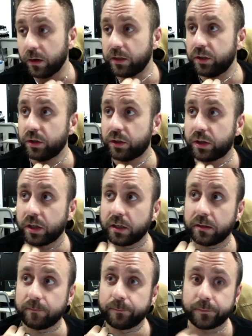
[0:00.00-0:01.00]
you
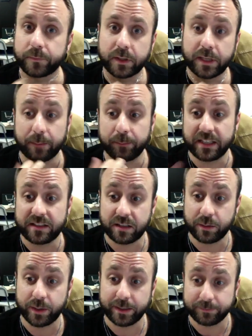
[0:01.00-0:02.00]
can get me to
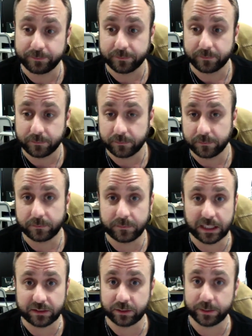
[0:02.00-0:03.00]
do it.
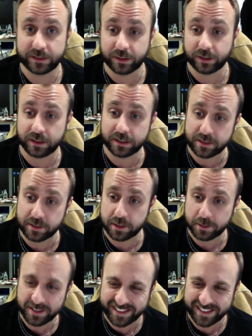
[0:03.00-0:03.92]
That's always a good thing to do.